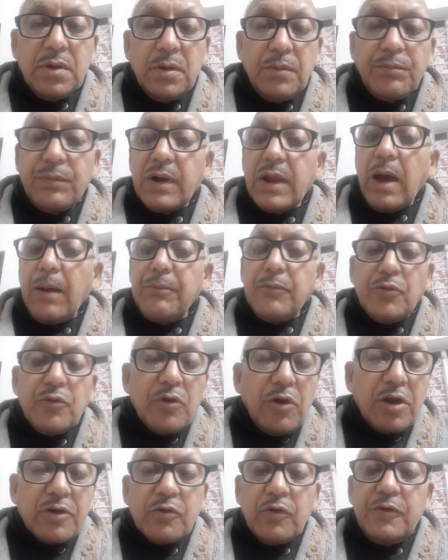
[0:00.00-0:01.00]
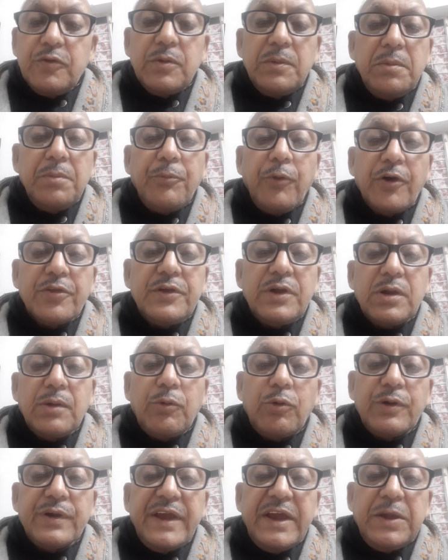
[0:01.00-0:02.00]
but I'm not going to be bothered
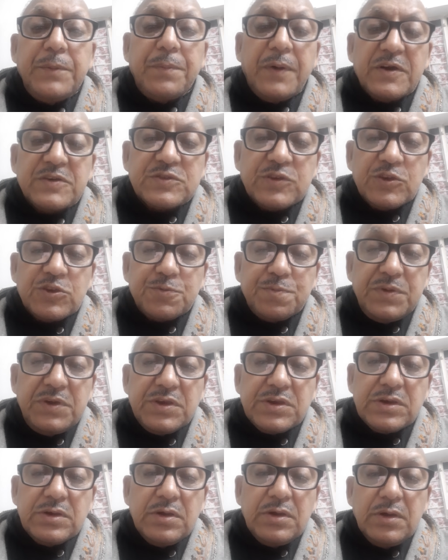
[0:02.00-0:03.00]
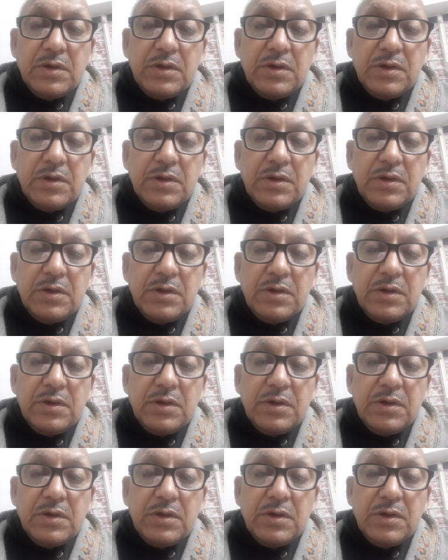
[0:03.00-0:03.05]
about eight parts of speech.